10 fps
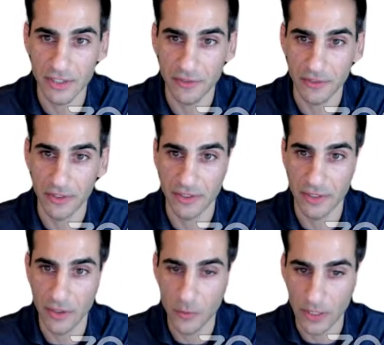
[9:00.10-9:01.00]
different
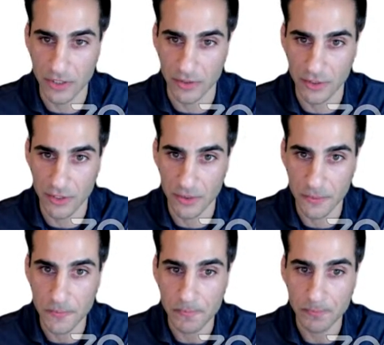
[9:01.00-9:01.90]
redshifts.
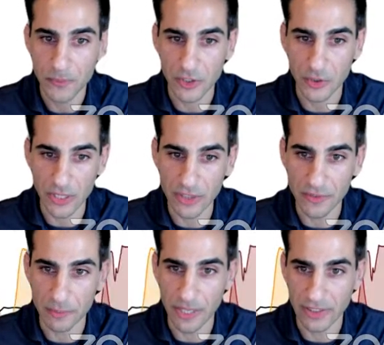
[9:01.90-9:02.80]
So to give
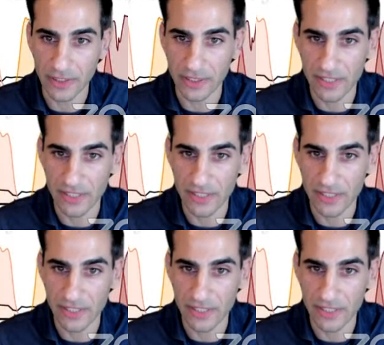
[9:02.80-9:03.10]
a practical